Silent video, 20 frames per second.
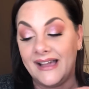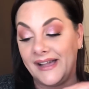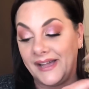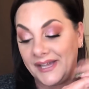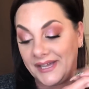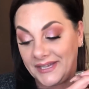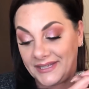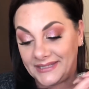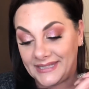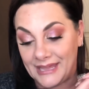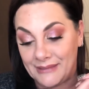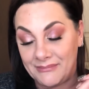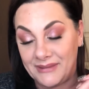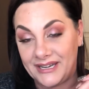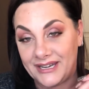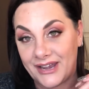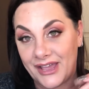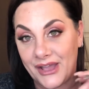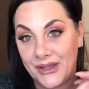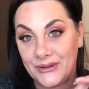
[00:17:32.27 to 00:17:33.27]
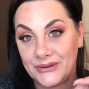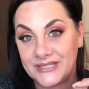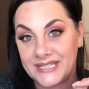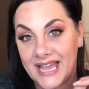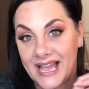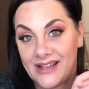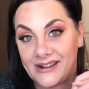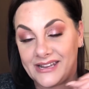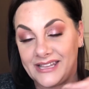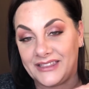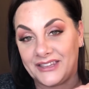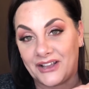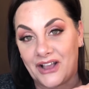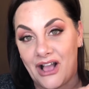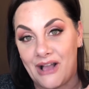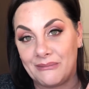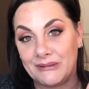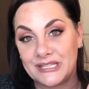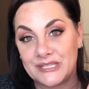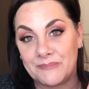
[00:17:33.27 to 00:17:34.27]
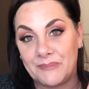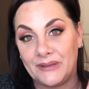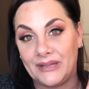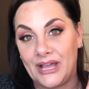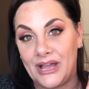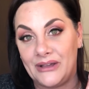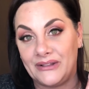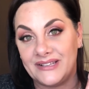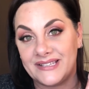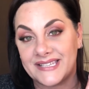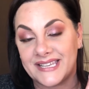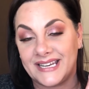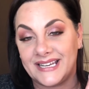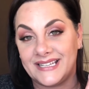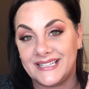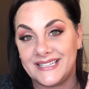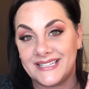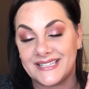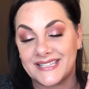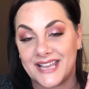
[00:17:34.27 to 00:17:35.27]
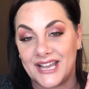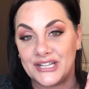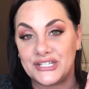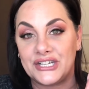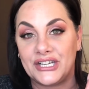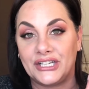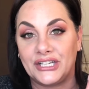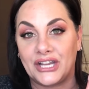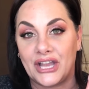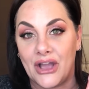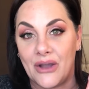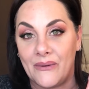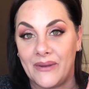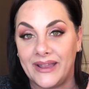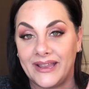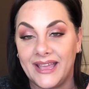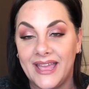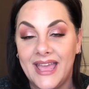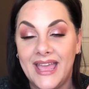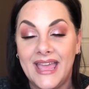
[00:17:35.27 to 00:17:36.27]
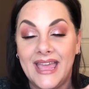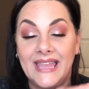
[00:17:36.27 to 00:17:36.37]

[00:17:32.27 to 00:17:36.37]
Let me know down in the comments below. Let's get a discussion going.